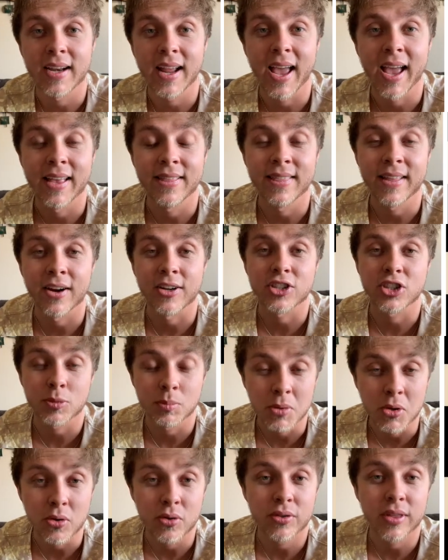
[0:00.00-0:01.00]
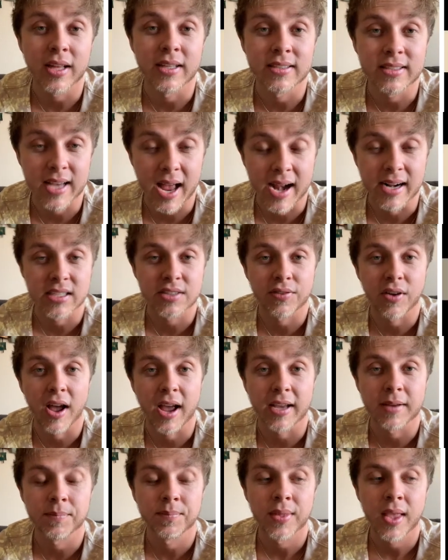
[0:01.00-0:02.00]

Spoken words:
and they're smooth and satisfying.